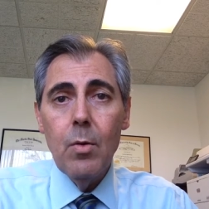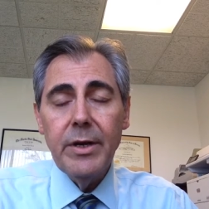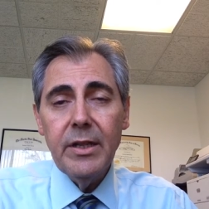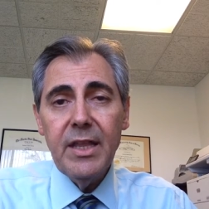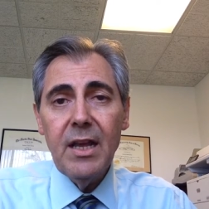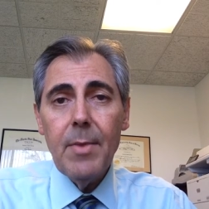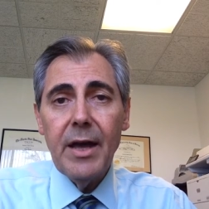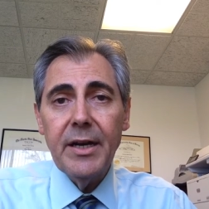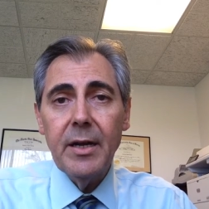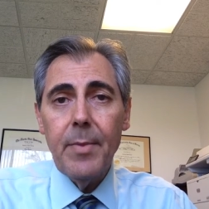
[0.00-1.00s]
When you think
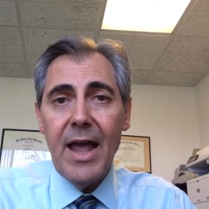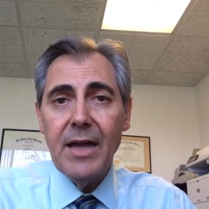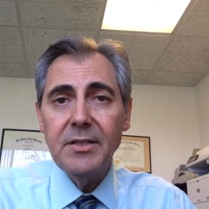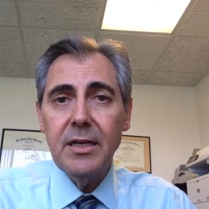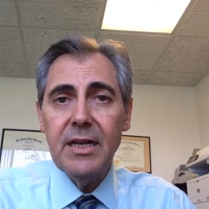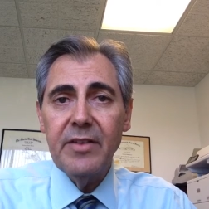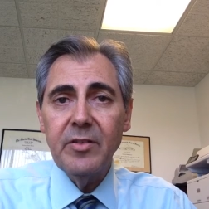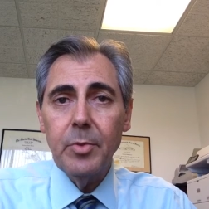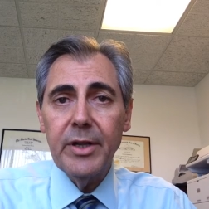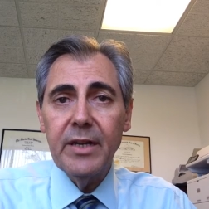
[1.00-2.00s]
about incapacity, you have
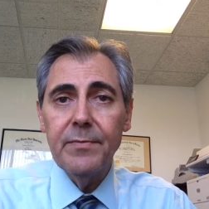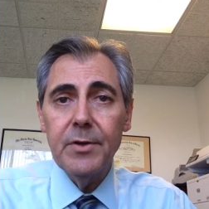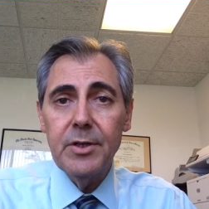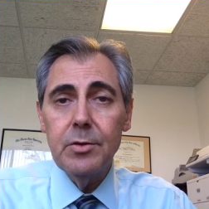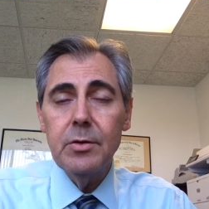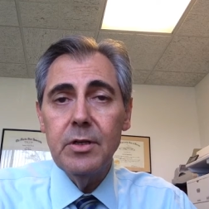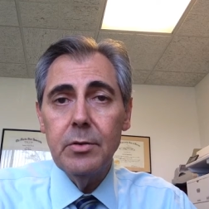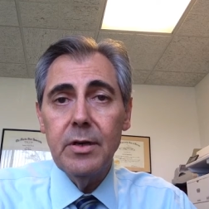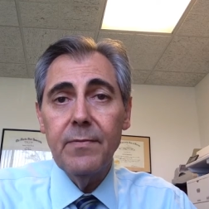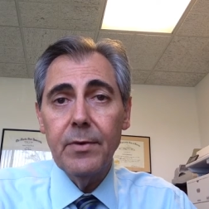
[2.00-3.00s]
to plan for
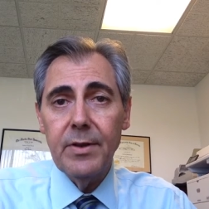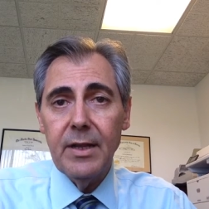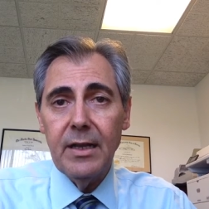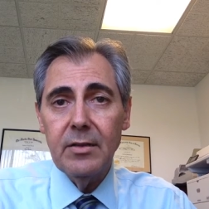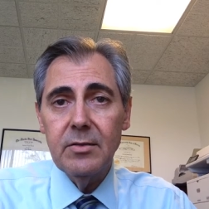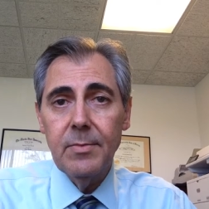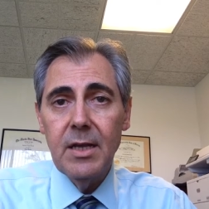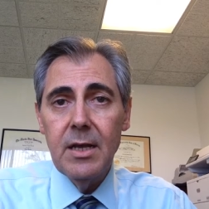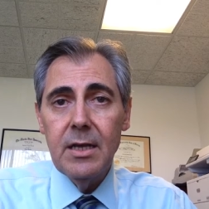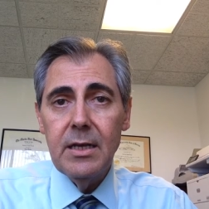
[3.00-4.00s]
two different things.
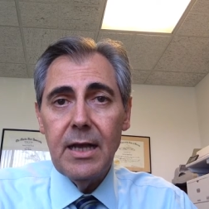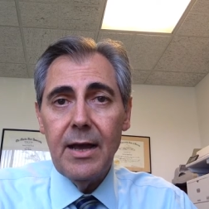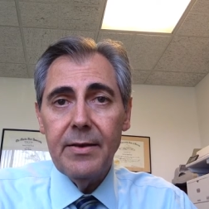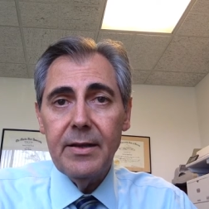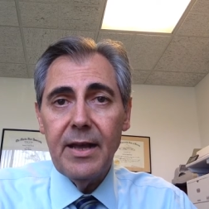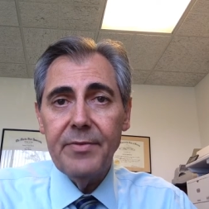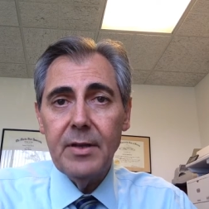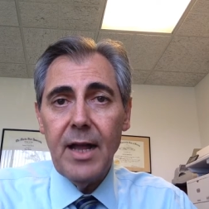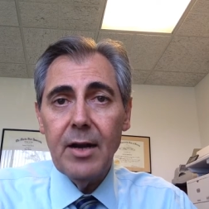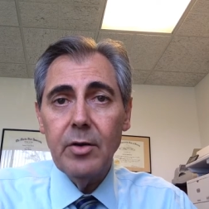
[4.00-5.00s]
You have
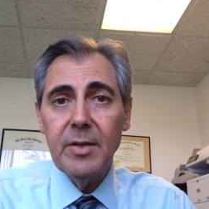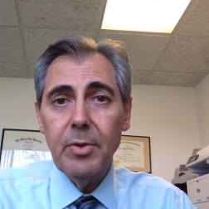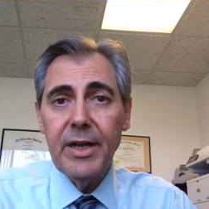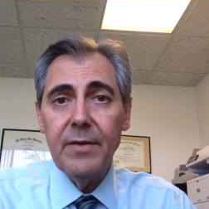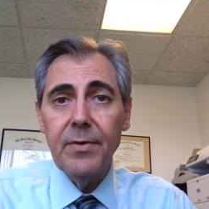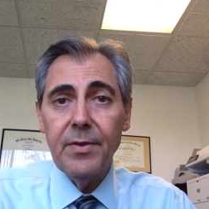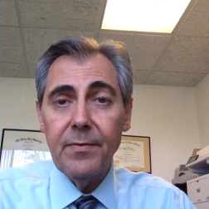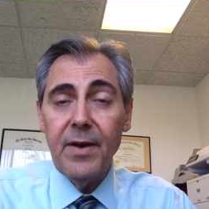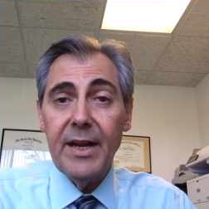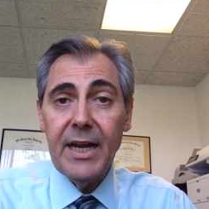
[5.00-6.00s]
to not only plan for
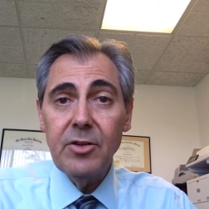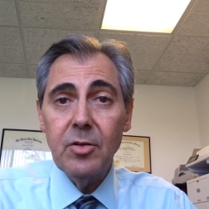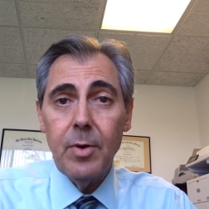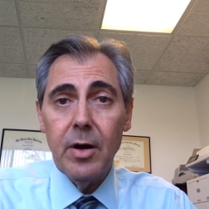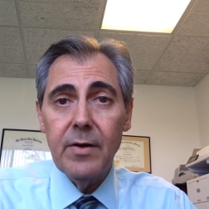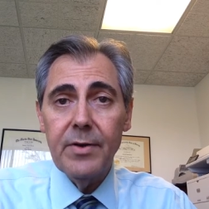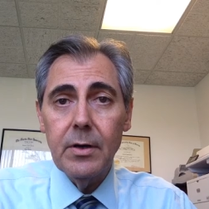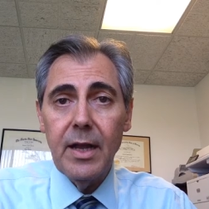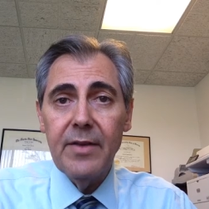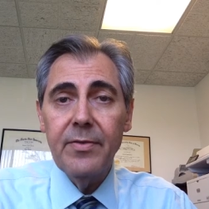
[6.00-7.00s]
the financial part of
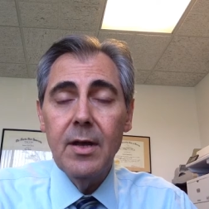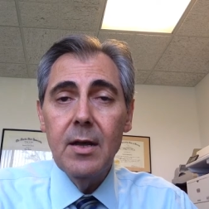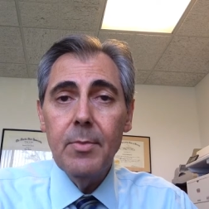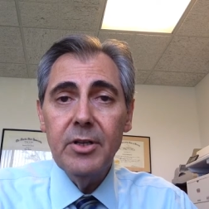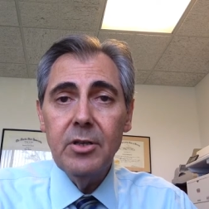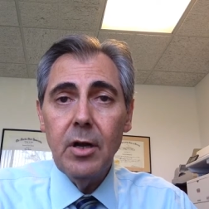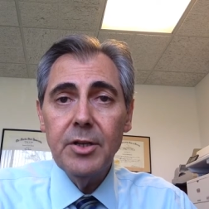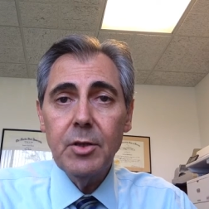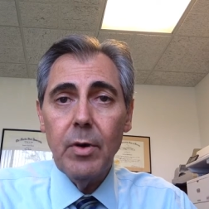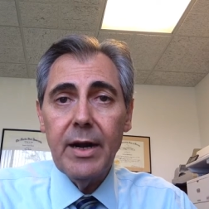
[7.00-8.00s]
your life, but you
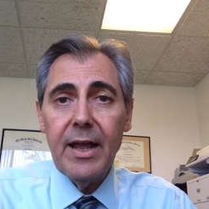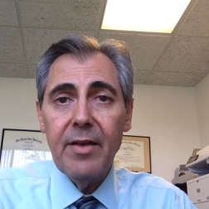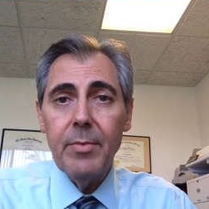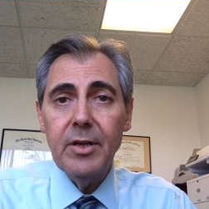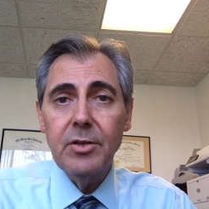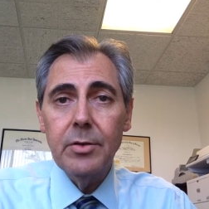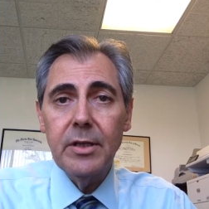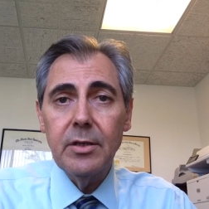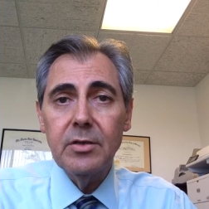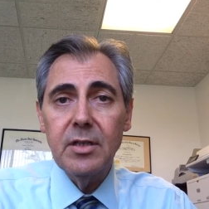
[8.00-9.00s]
also want to make sure
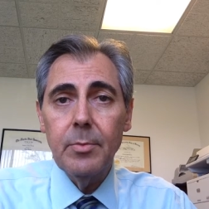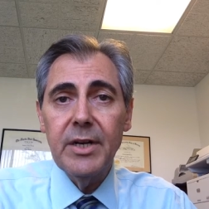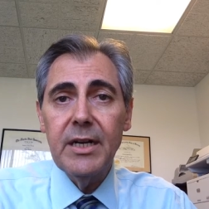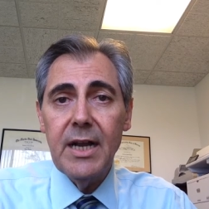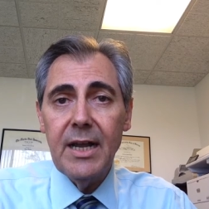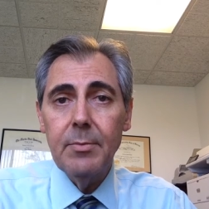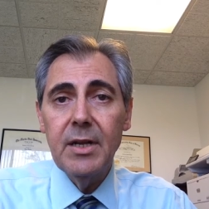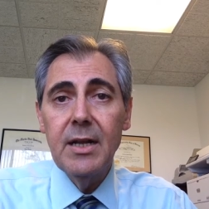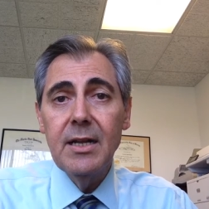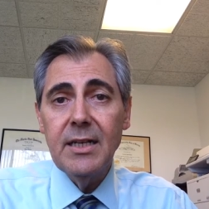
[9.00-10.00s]
that there's somebody
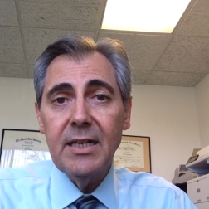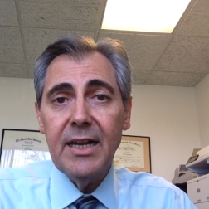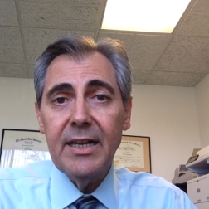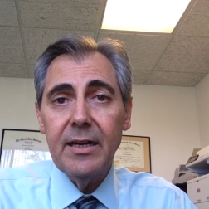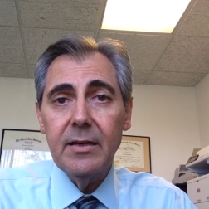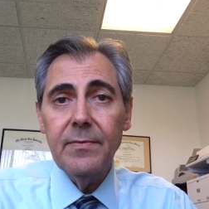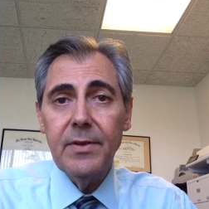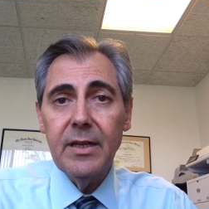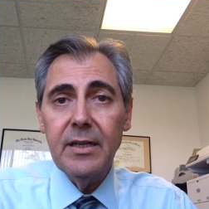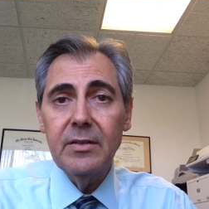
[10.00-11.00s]
named to take care of
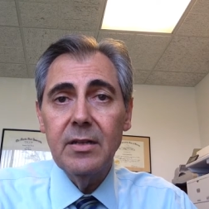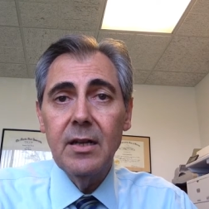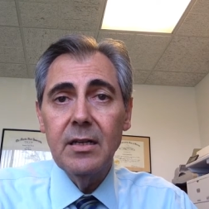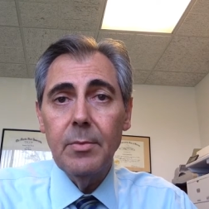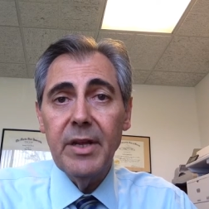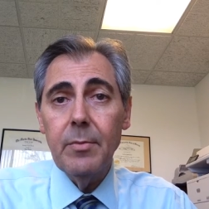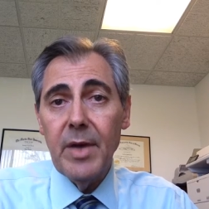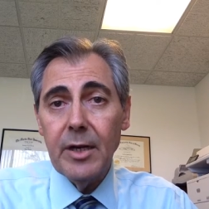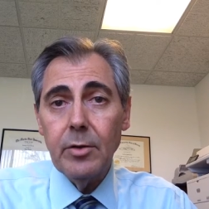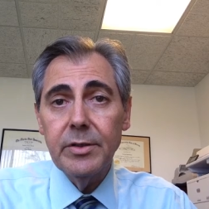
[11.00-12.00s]
things, to make
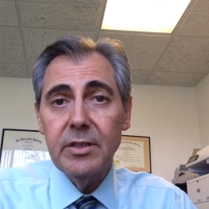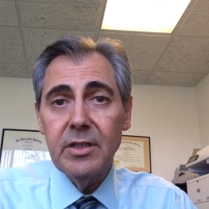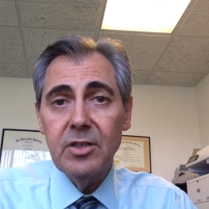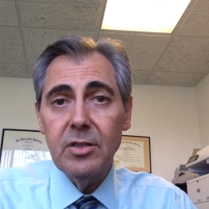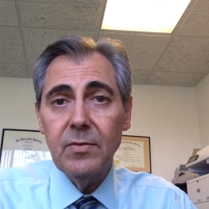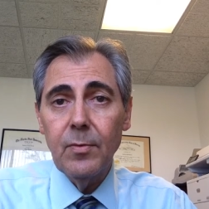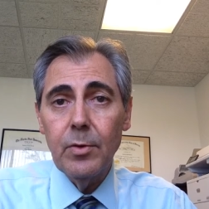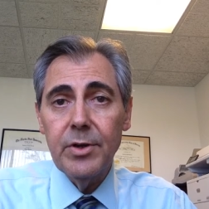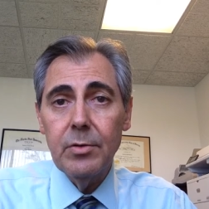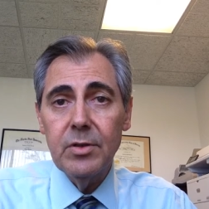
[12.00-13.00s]
medical decisions
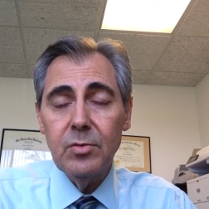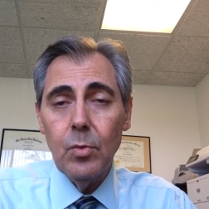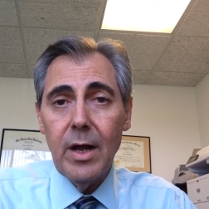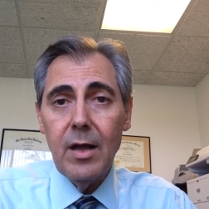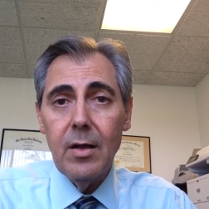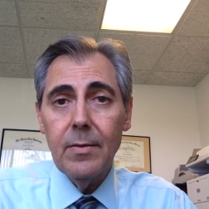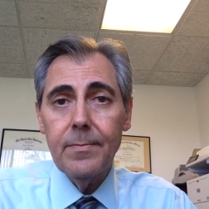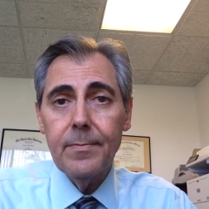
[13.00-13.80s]
for you as well.